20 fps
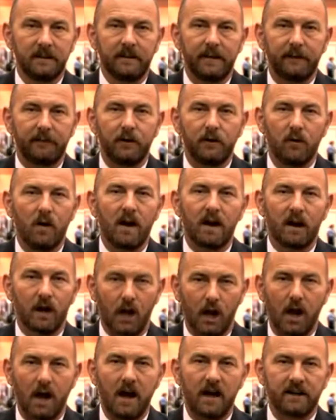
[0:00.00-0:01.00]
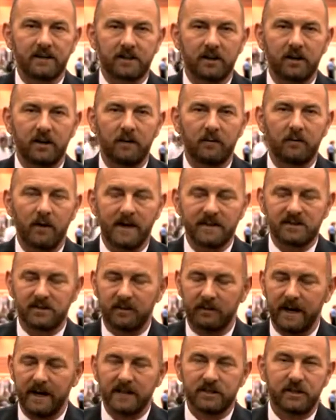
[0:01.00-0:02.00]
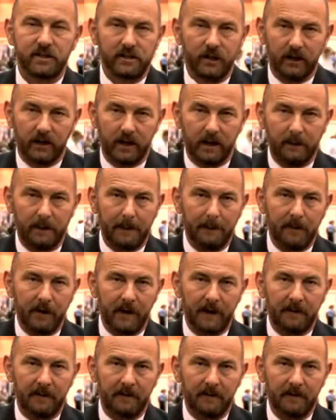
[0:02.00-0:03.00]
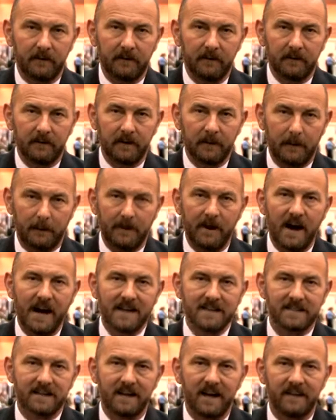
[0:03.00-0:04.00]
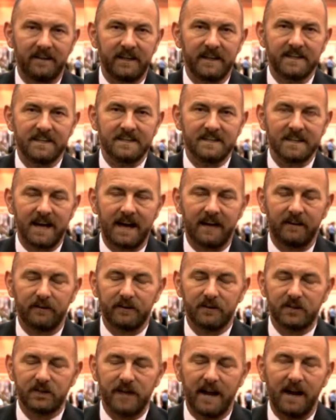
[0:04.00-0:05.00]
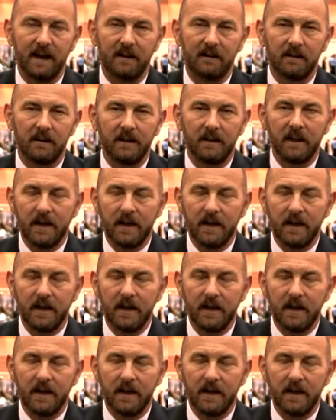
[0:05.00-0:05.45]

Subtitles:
if you want a long-term restoration, you're going to be putting composite on the inside of the shell.